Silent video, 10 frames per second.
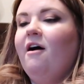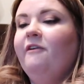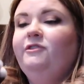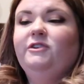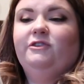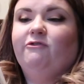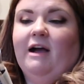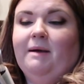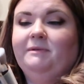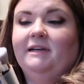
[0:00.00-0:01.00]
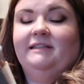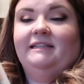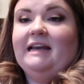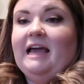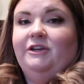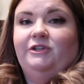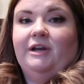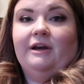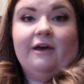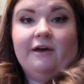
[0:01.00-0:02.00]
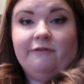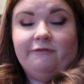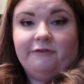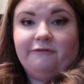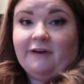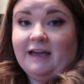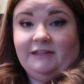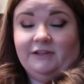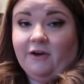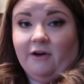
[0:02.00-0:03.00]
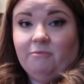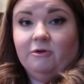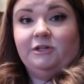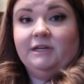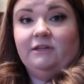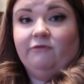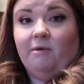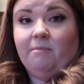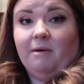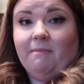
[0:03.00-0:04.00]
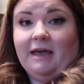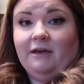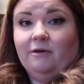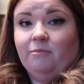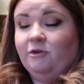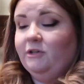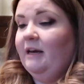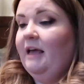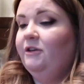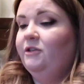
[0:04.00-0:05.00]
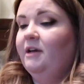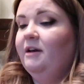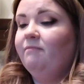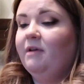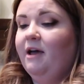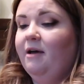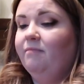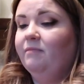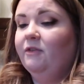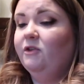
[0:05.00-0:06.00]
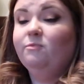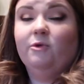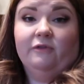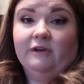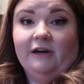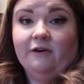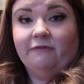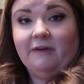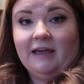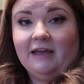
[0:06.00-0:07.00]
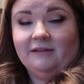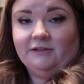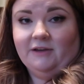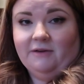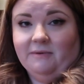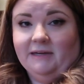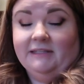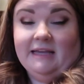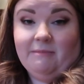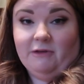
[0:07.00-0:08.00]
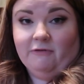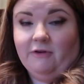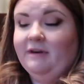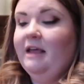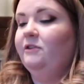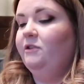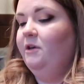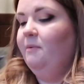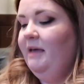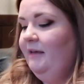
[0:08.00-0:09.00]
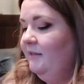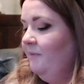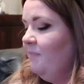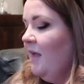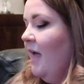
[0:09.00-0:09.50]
I've just grabbed a selection of face and eye brushes from my makeup brush collection. Um, there's more than enough here to uh, see me through the next two weeks.